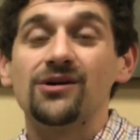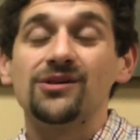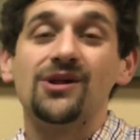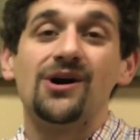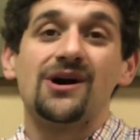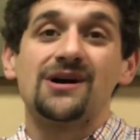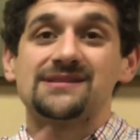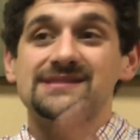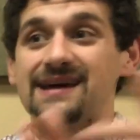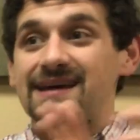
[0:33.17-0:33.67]

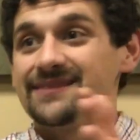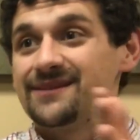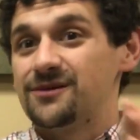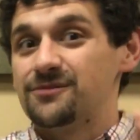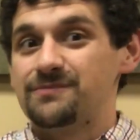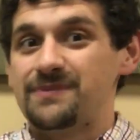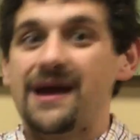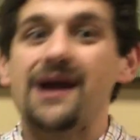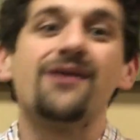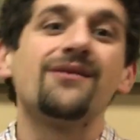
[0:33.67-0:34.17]
alongside their
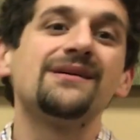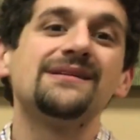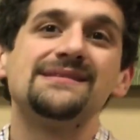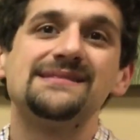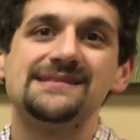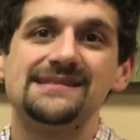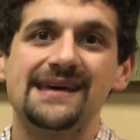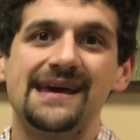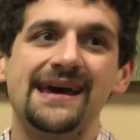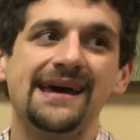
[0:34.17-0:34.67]

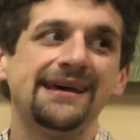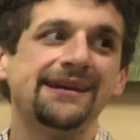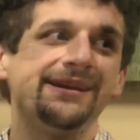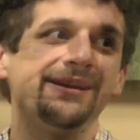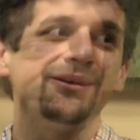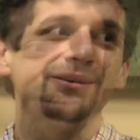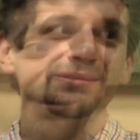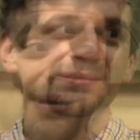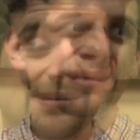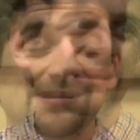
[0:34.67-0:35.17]
parents. And
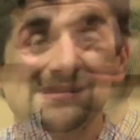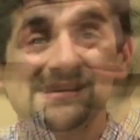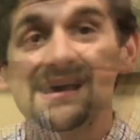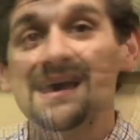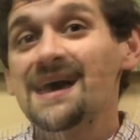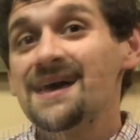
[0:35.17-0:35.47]
there's,